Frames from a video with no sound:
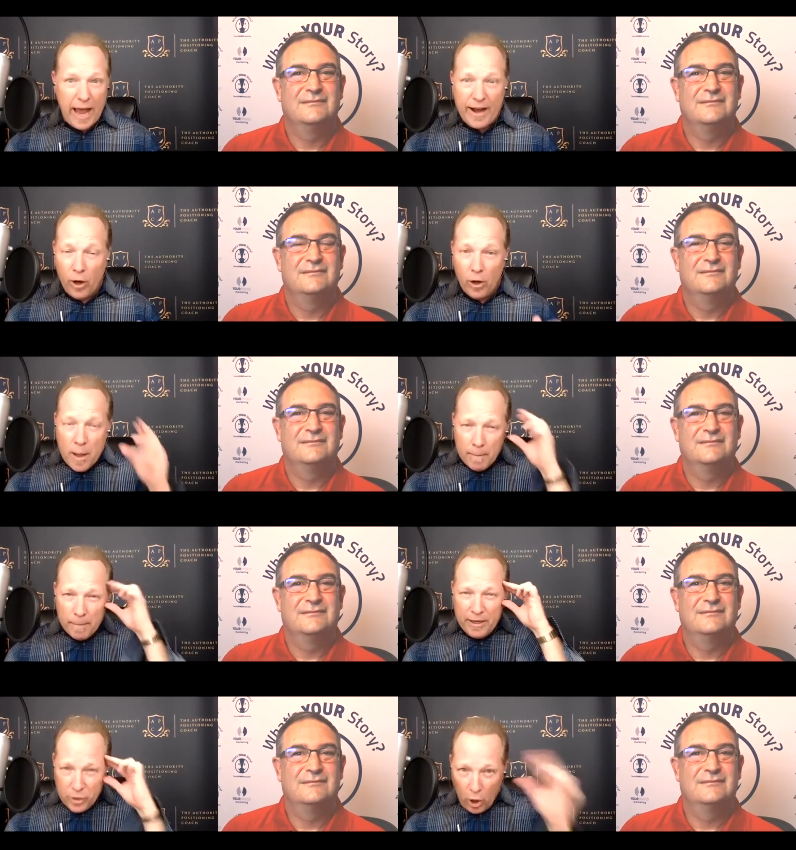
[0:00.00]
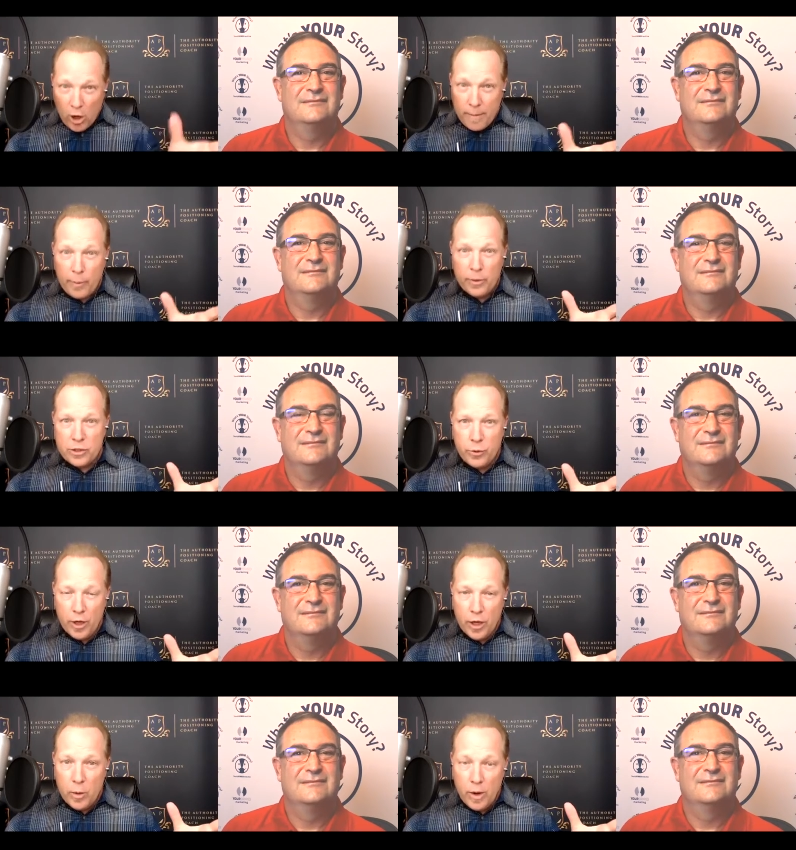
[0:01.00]
Speaker 1: at all, but talk about what you
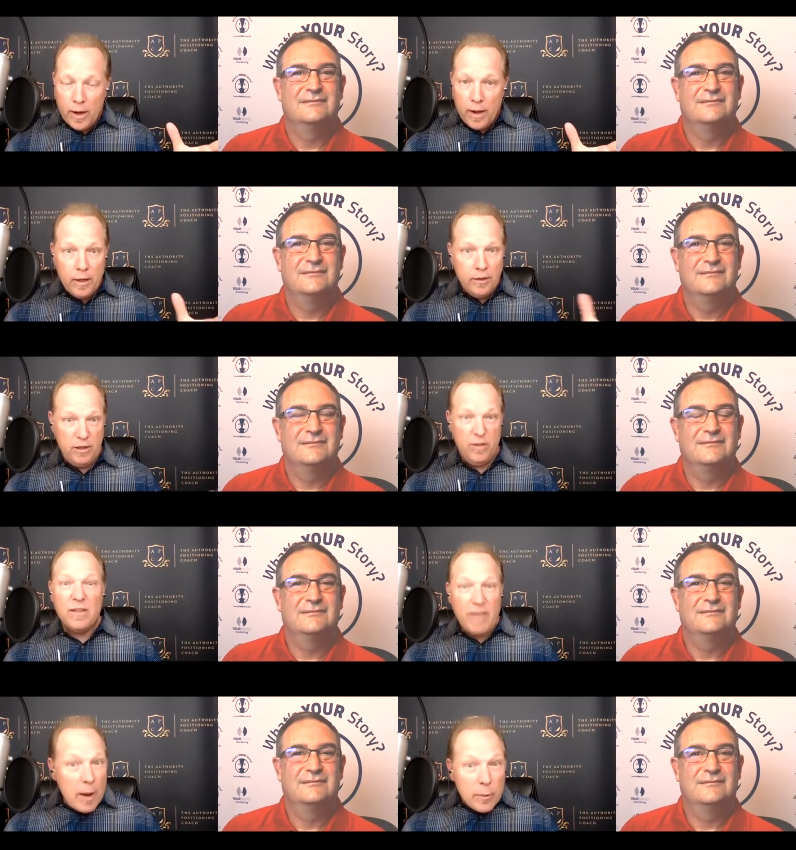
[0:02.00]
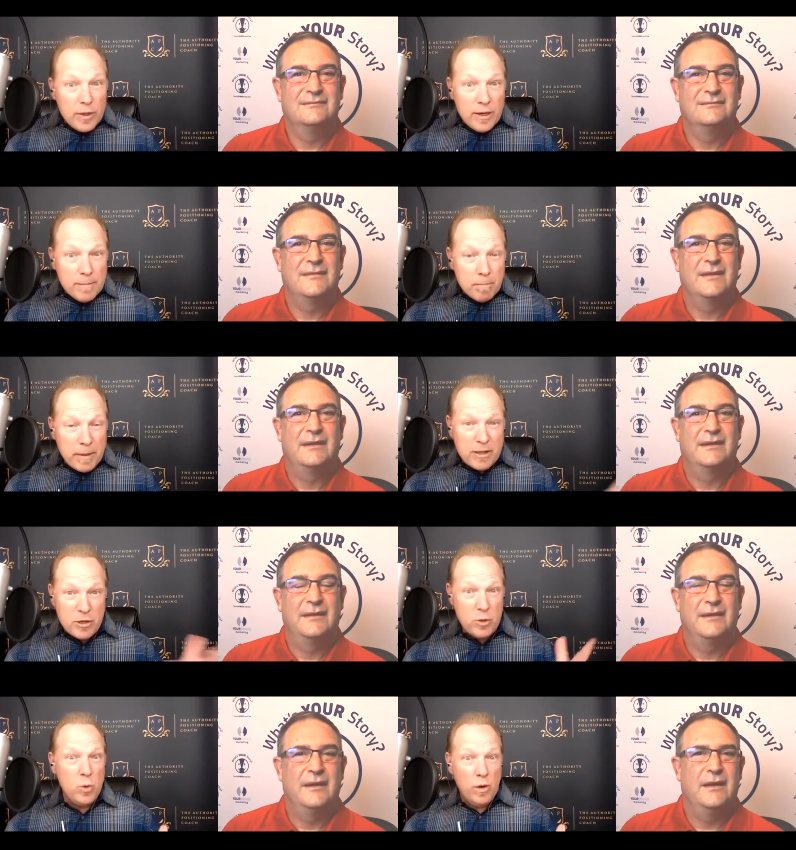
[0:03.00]
know, do you think that would make
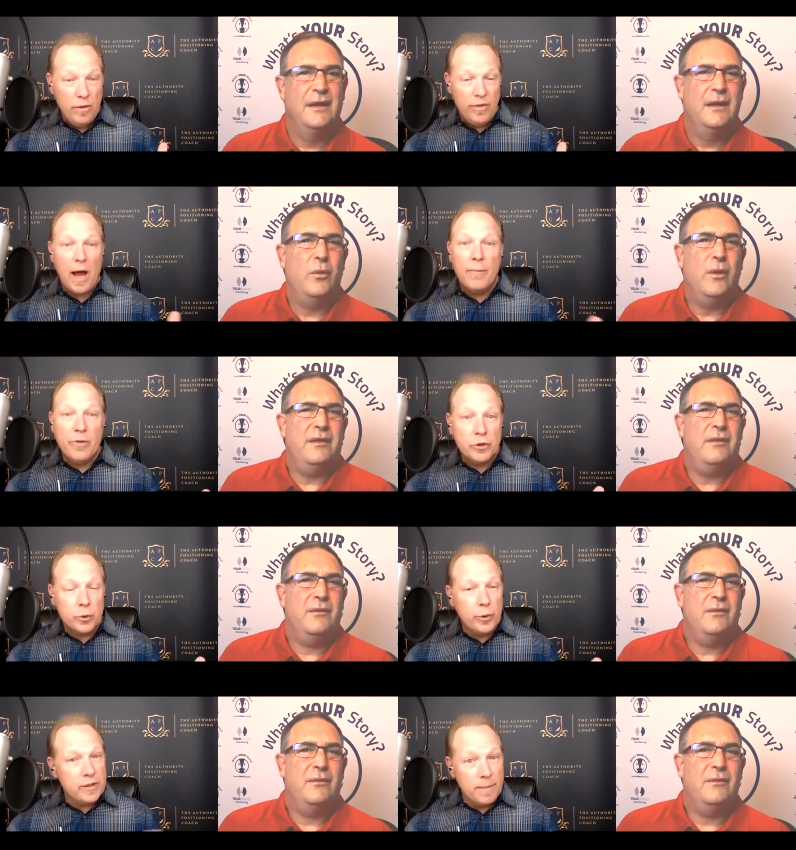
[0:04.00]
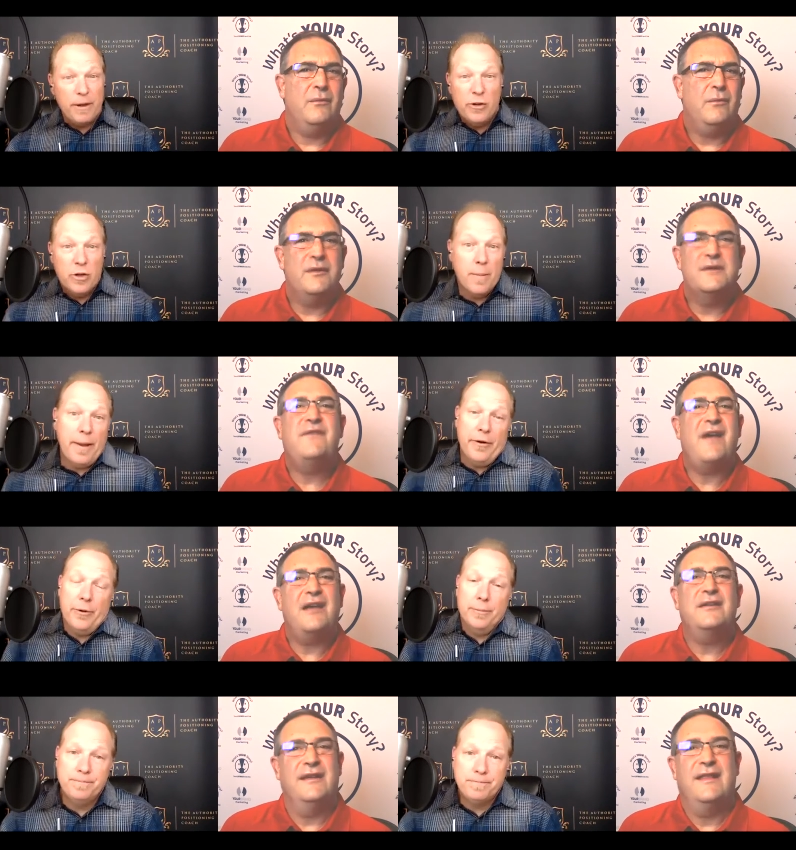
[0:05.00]
you the obvious well, choice compared to your Well, there's
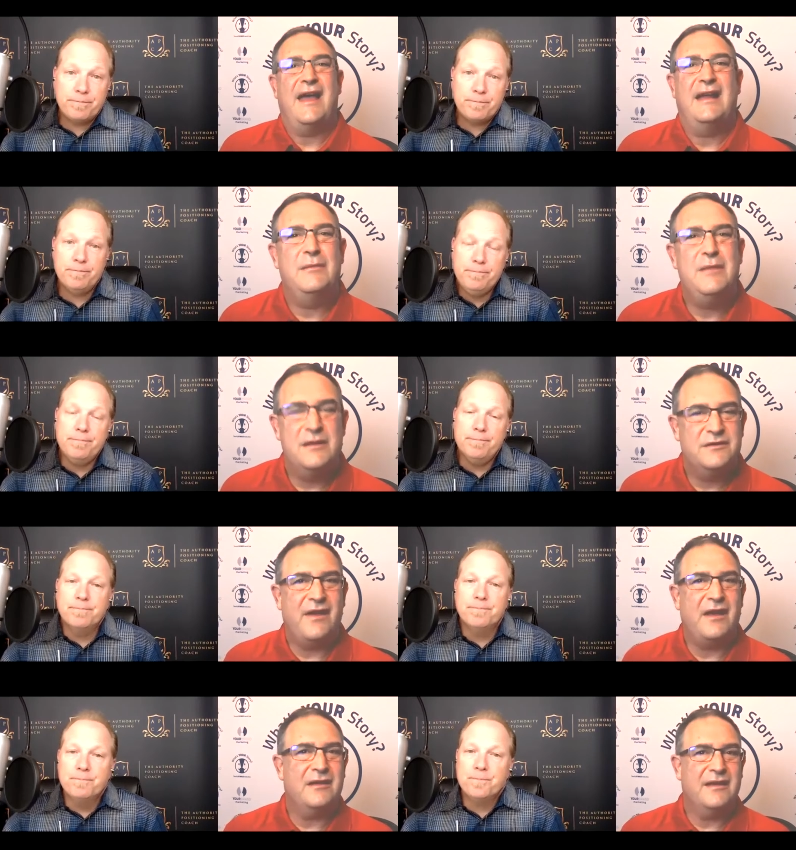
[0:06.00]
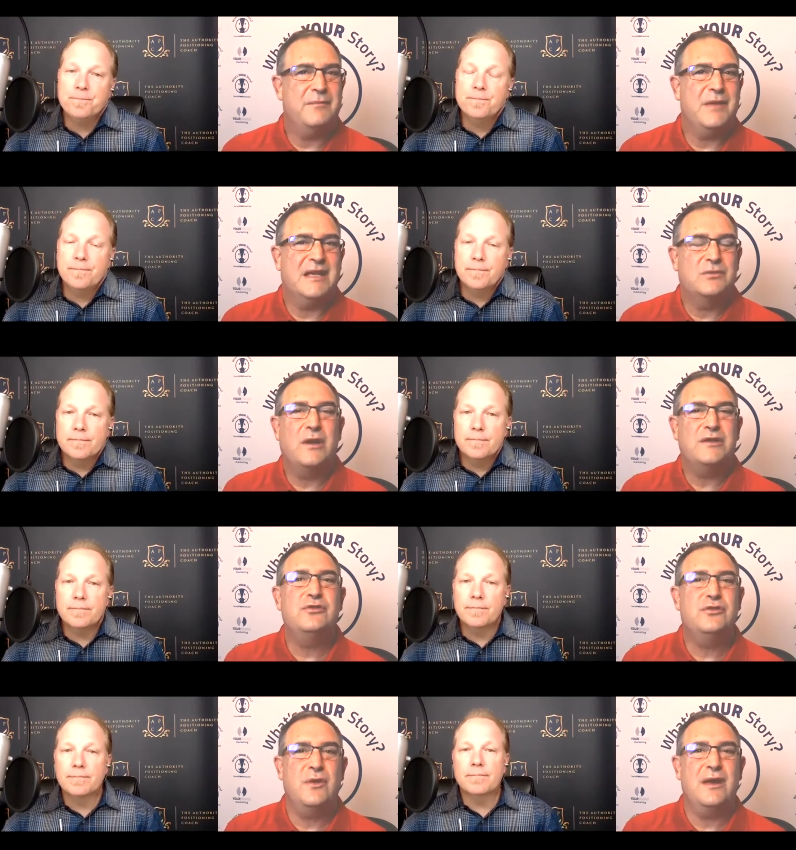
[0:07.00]
value
Speaker 2: to that. I mean, there's value to that because what
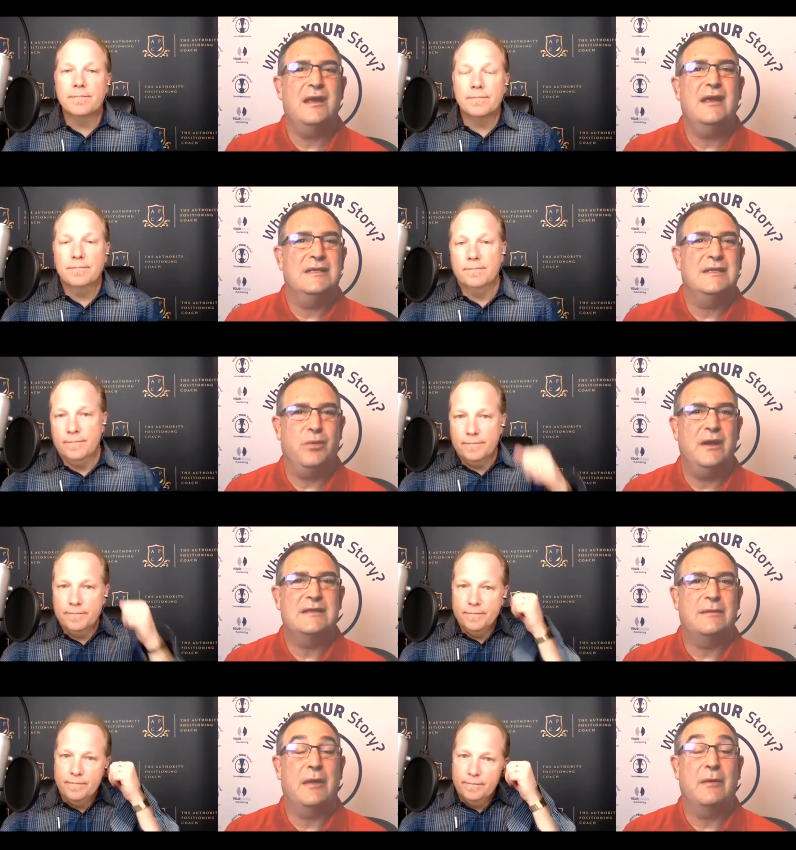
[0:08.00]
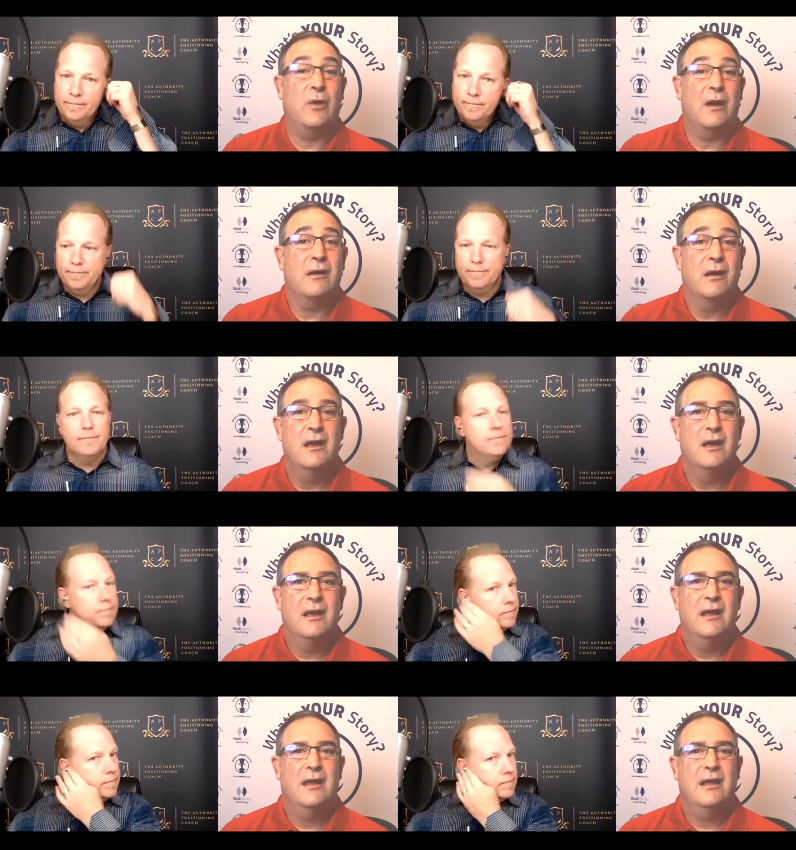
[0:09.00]
you're doing is putting something where
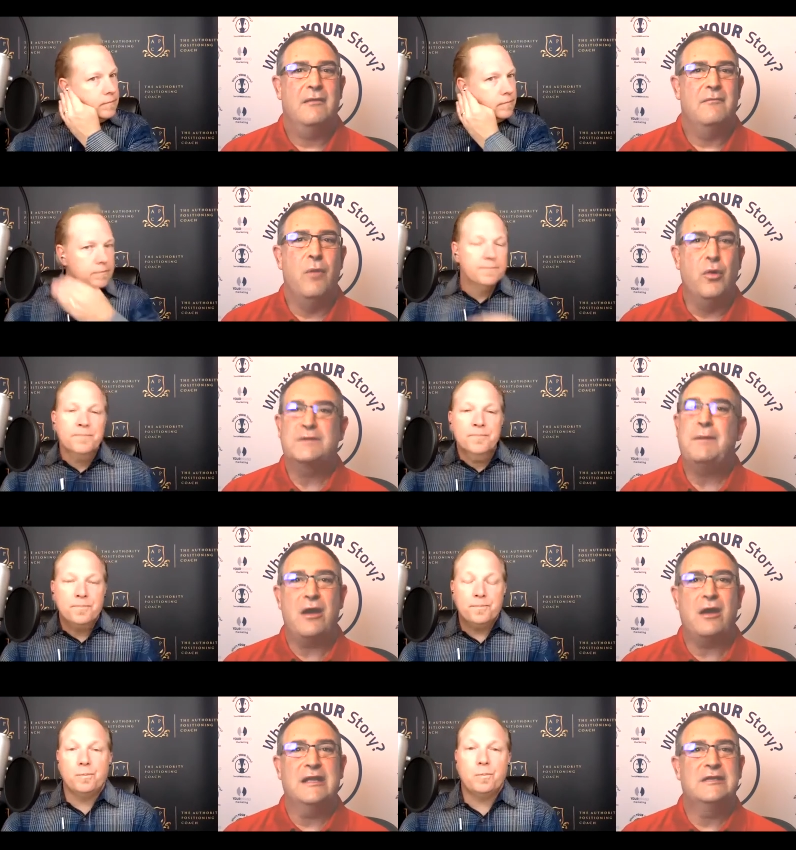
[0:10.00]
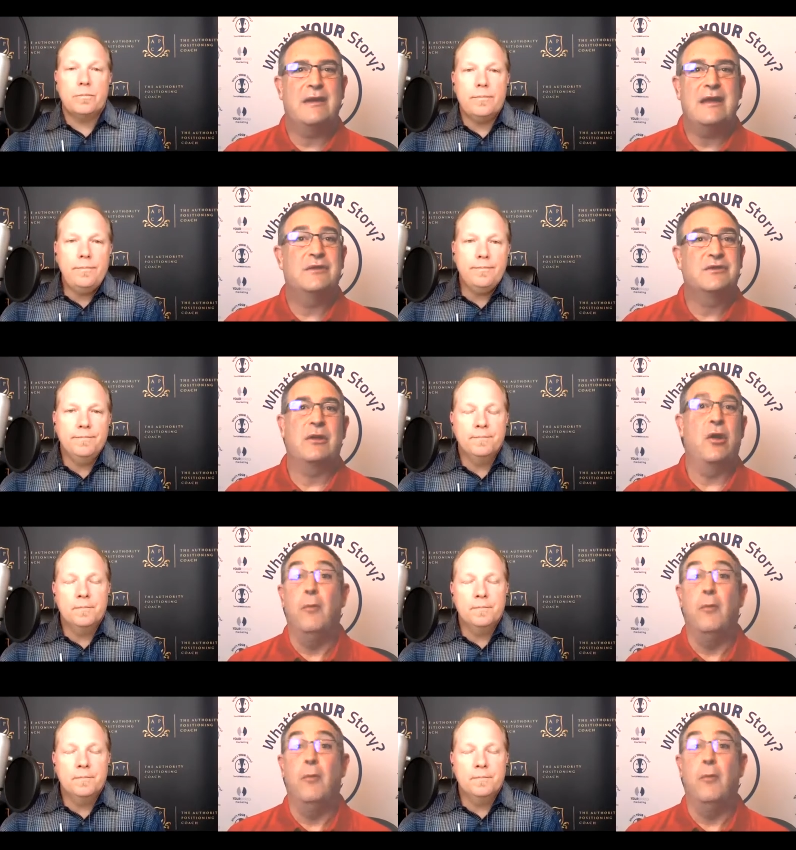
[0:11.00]
most of my audience right now is going, "Oh